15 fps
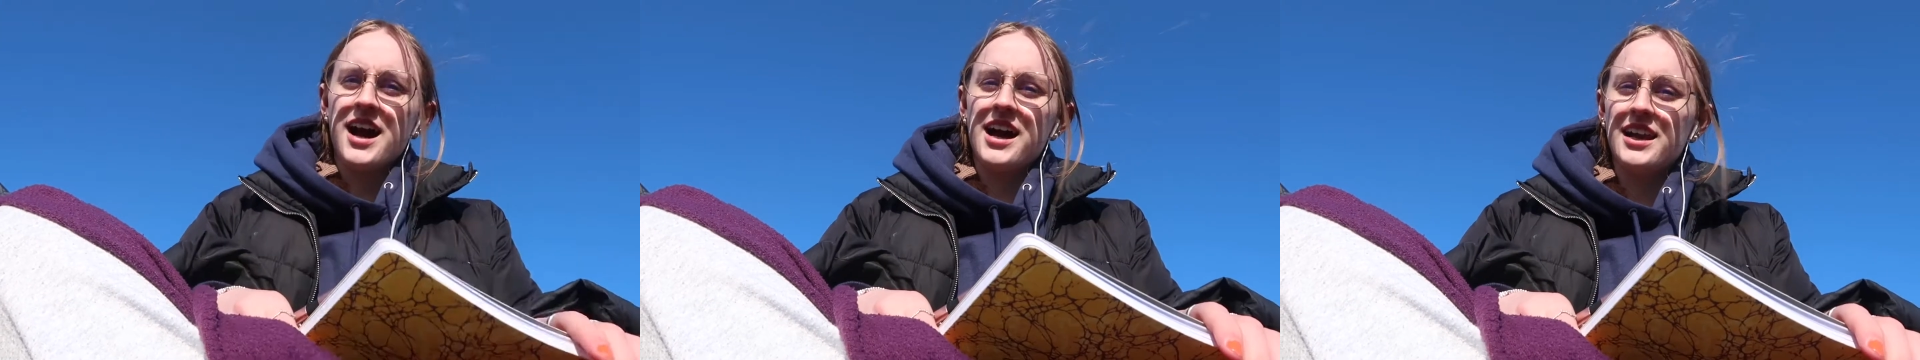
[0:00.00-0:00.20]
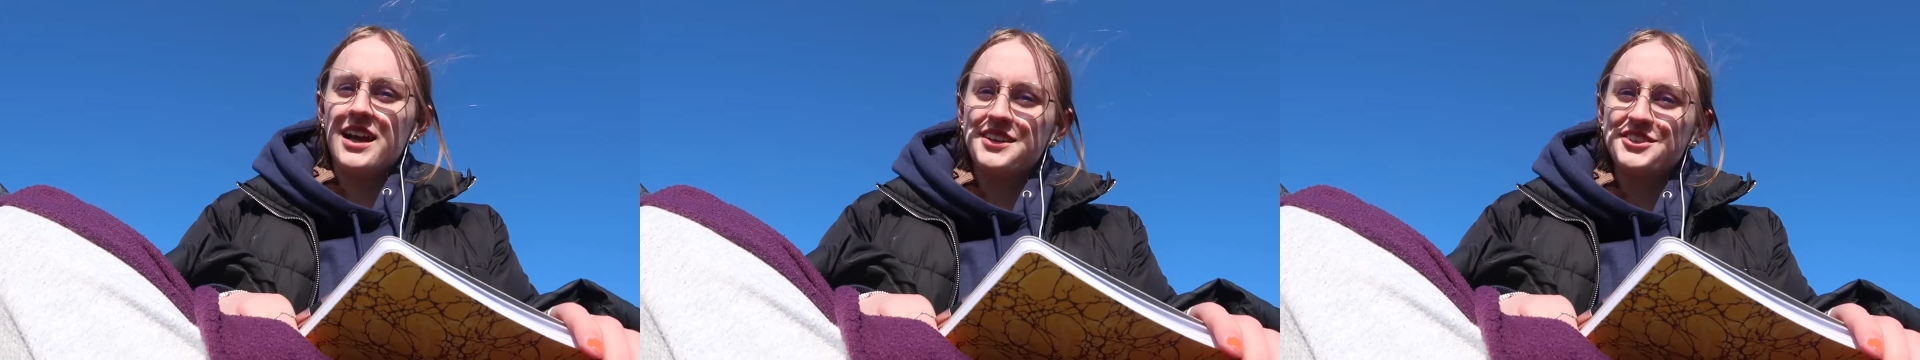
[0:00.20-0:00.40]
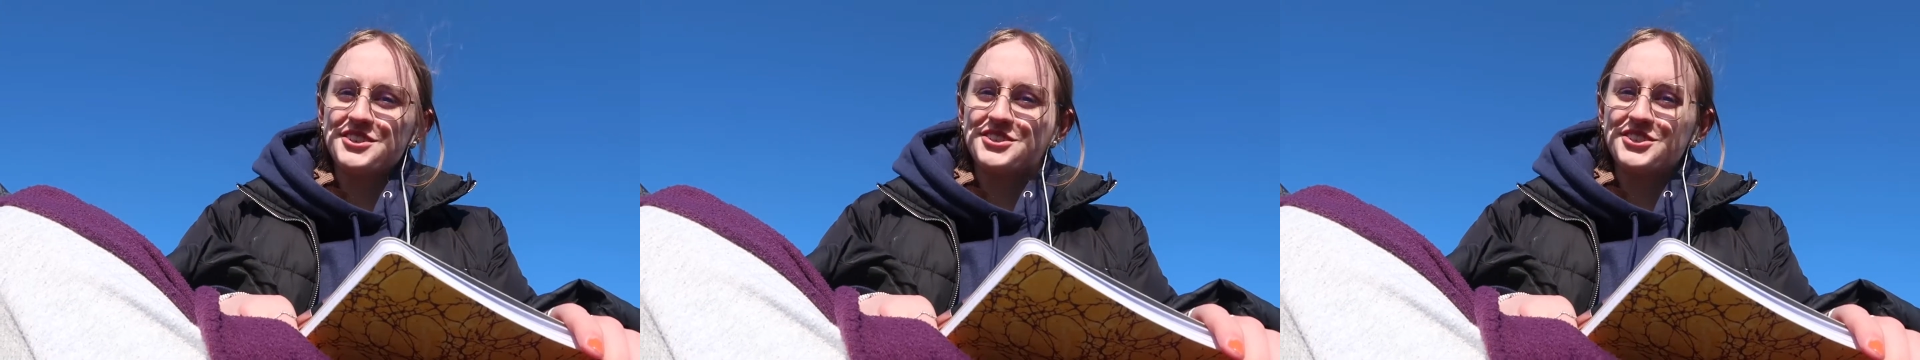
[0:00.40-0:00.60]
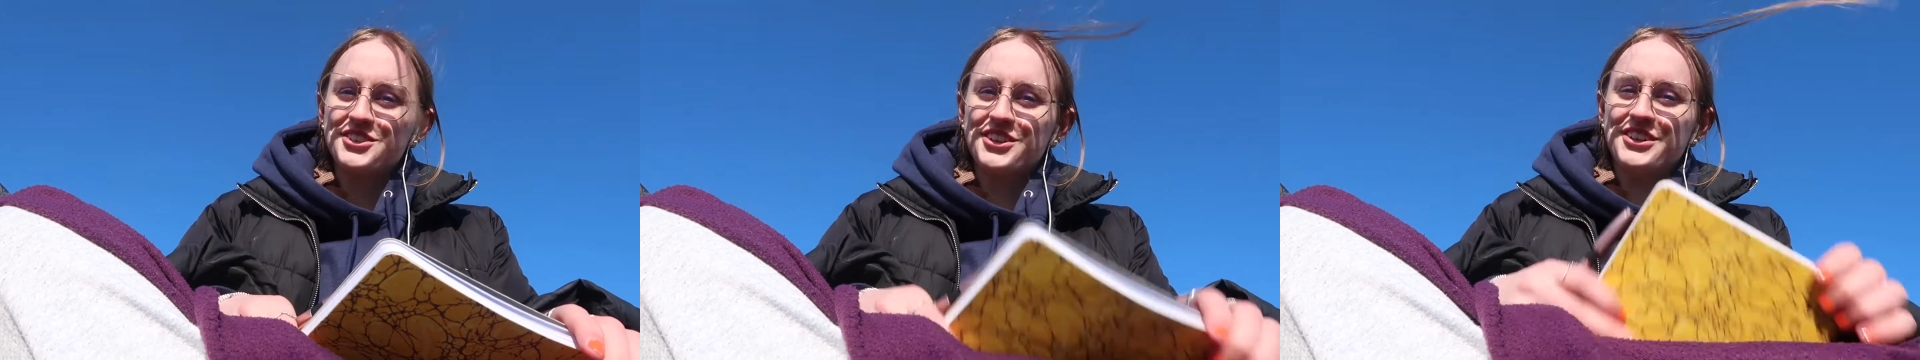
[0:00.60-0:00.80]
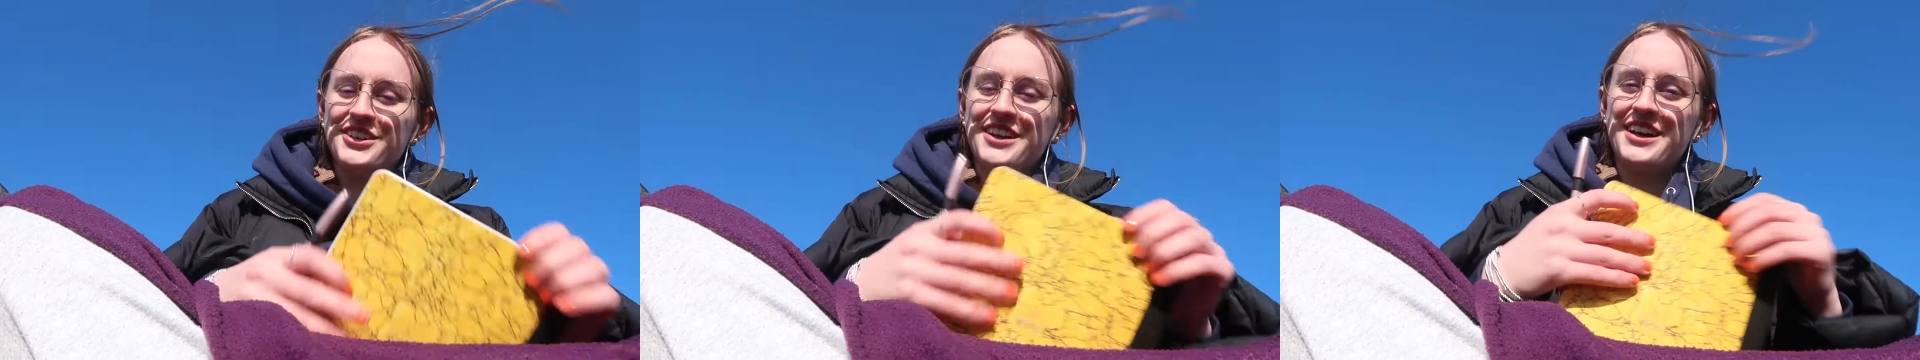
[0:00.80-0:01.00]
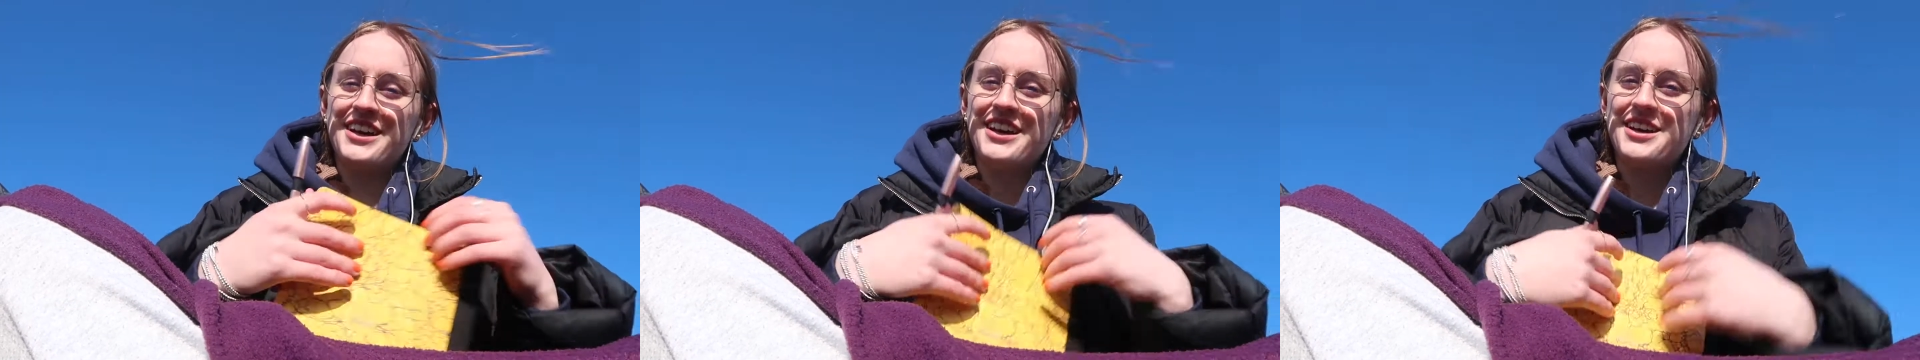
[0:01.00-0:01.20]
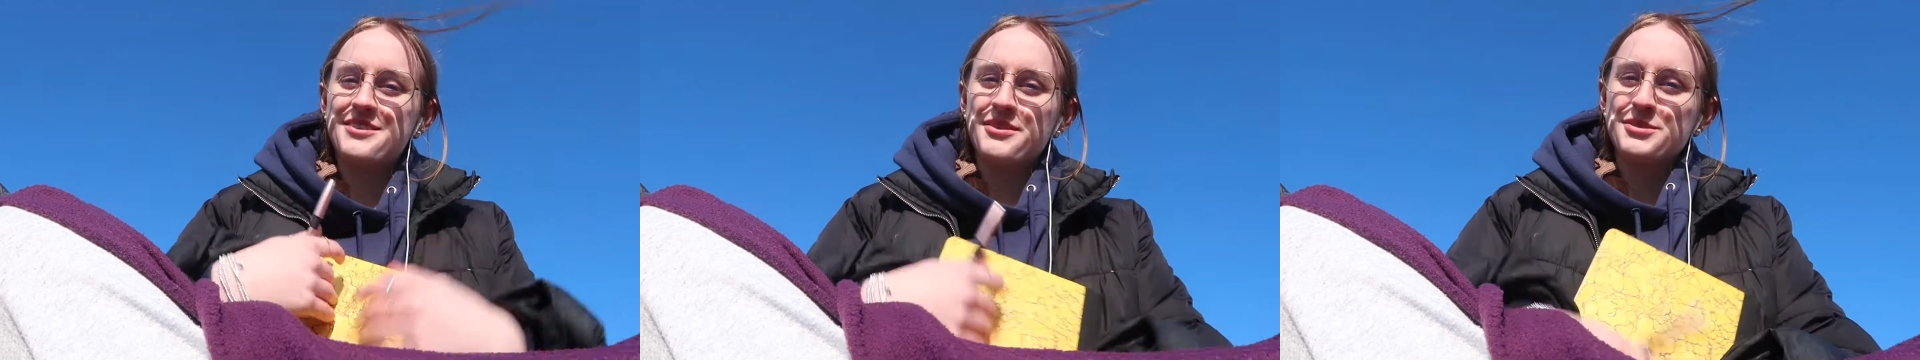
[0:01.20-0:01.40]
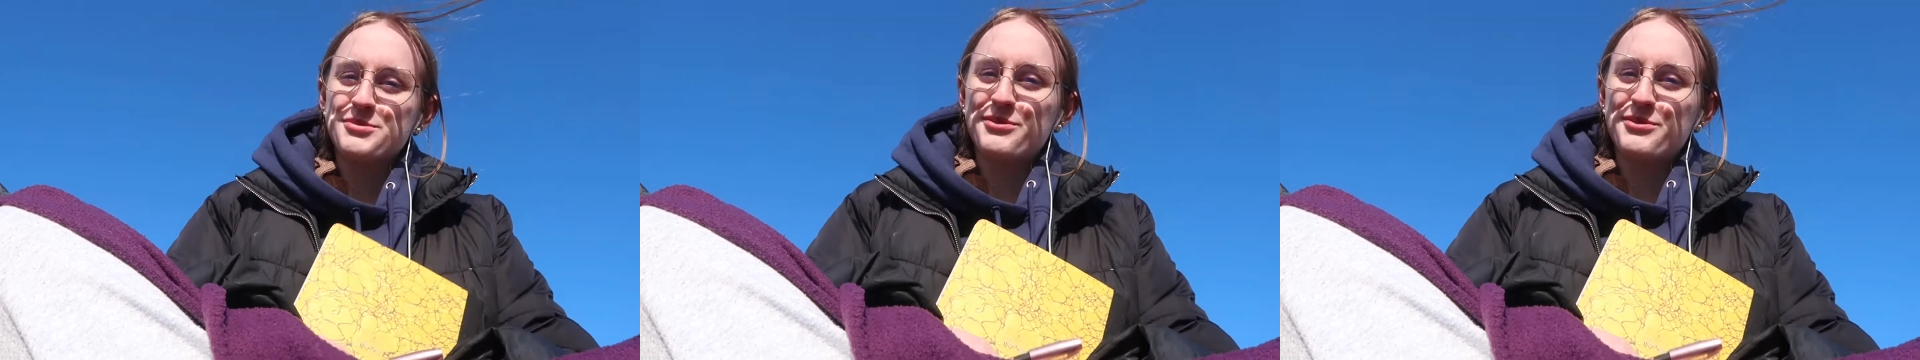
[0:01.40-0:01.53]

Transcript: I like the sun. It makes